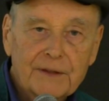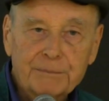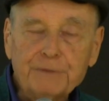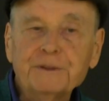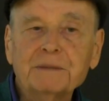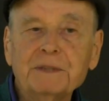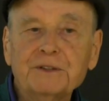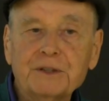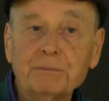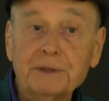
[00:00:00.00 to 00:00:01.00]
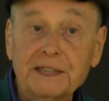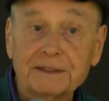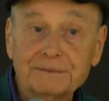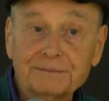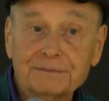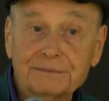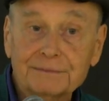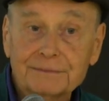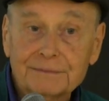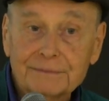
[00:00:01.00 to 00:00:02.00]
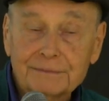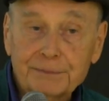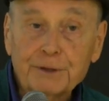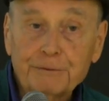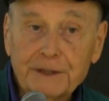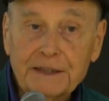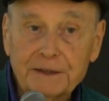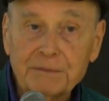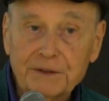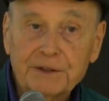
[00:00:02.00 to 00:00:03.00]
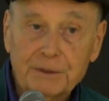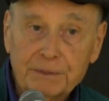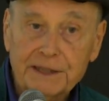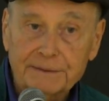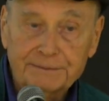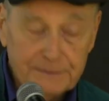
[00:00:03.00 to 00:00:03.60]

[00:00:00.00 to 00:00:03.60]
Perfect means complete. Perfected means complete.